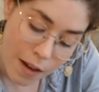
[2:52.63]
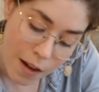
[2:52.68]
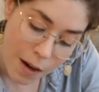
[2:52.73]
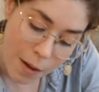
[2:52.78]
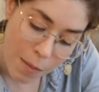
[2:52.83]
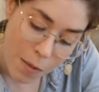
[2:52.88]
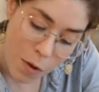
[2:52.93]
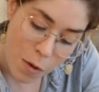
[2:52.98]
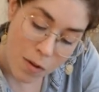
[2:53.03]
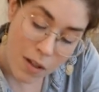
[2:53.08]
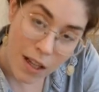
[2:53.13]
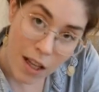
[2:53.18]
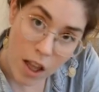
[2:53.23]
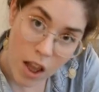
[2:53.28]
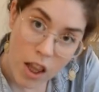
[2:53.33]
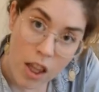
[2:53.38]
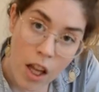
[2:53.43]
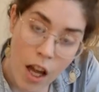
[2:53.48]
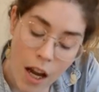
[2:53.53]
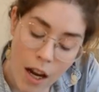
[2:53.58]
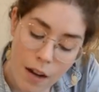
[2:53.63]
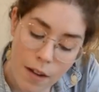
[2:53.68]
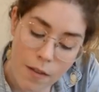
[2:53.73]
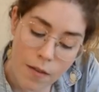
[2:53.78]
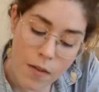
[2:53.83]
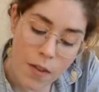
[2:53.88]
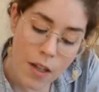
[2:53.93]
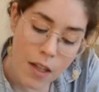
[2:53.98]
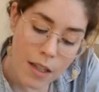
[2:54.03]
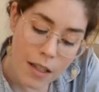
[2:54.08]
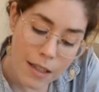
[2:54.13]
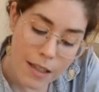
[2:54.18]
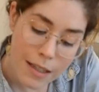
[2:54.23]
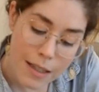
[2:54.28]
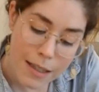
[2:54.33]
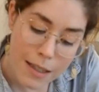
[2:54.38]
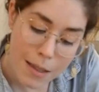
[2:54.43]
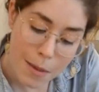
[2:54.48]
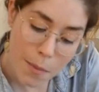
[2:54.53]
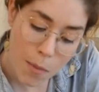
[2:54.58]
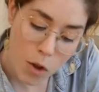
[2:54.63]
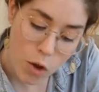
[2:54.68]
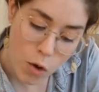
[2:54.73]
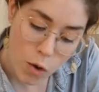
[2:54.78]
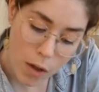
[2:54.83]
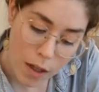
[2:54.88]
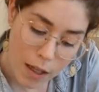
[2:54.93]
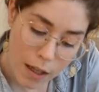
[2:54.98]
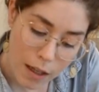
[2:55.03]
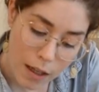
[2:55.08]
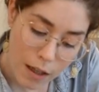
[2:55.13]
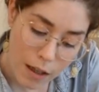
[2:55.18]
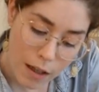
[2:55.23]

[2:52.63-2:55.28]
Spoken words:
I'm using a lot of symmetry.